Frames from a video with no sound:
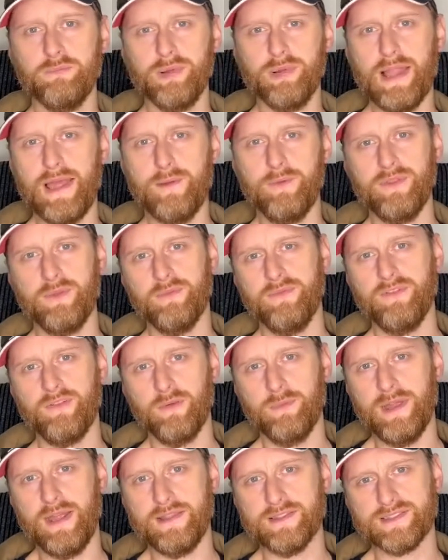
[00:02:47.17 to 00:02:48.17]
play with them for a
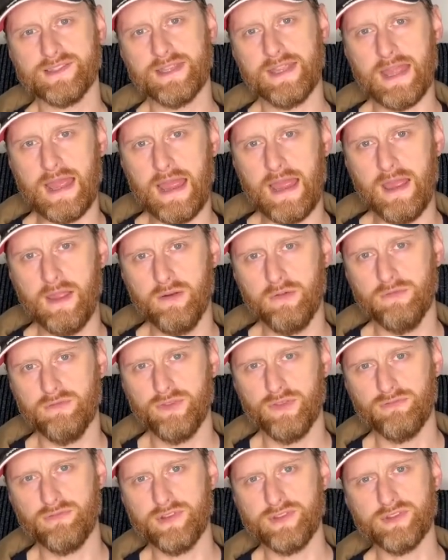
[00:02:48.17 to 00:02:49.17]
bit and see how the
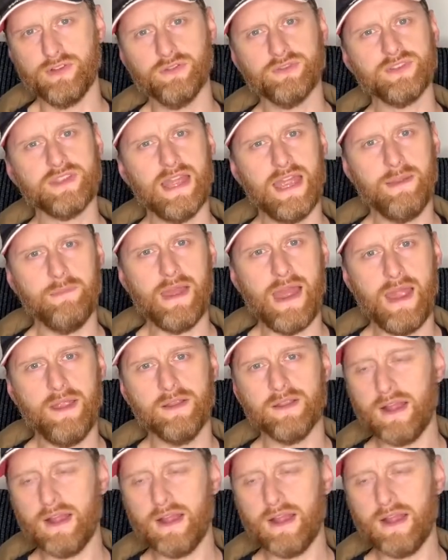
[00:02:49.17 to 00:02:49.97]
results came out.